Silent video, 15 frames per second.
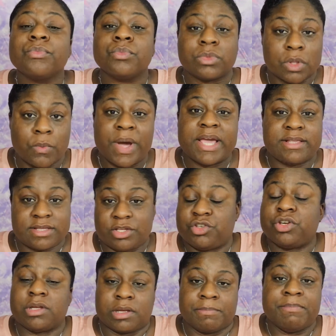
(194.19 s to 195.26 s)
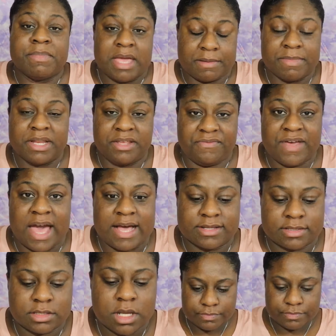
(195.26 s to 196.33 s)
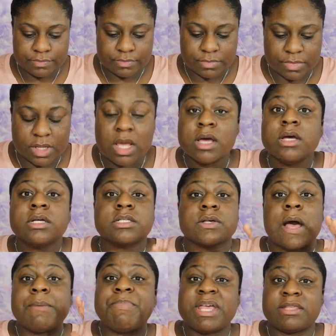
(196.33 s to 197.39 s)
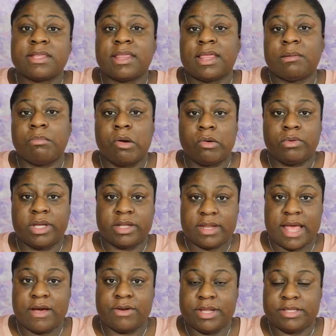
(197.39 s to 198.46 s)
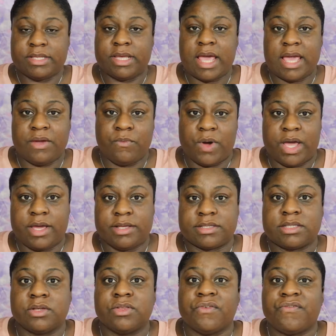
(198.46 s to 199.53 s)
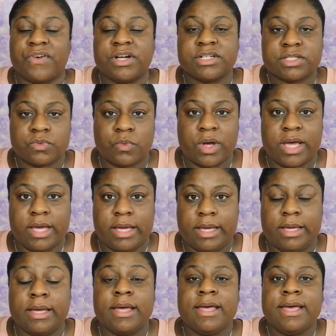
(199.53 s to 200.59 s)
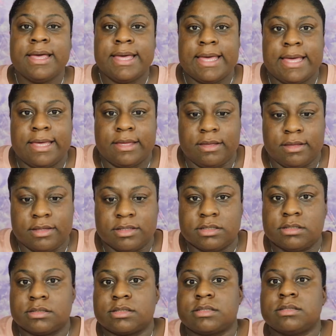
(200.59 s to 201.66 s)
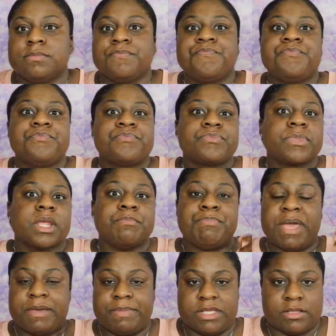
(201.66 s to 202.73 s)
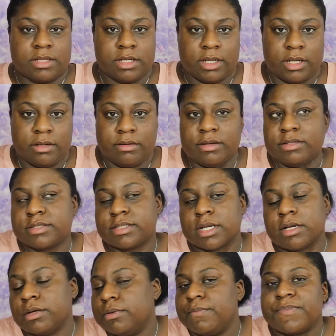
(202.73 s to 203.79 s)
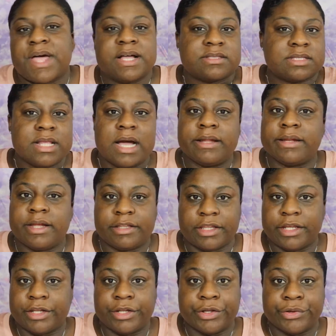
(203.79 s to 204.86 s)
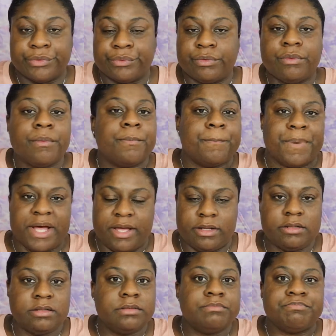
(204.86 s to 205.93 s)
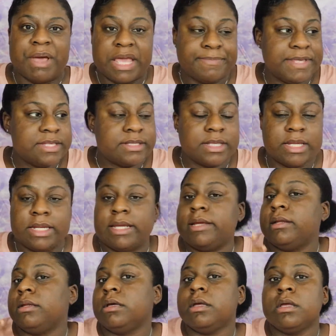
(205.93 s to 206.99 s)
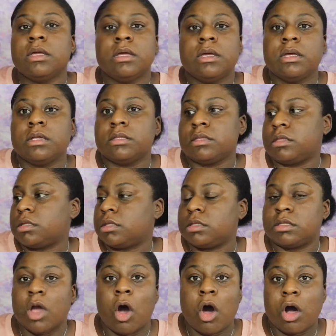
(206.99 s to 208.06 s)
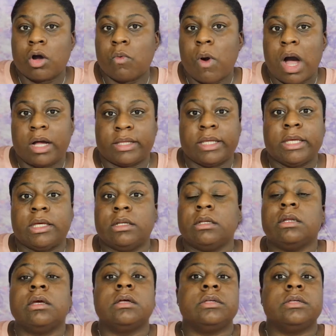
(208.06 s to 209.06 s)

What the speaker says: the ways that you can make money fast. So I basically broke it down into 8 ways. So the first way is babysitting. So that's not nothing new, but babysitting, dog walking,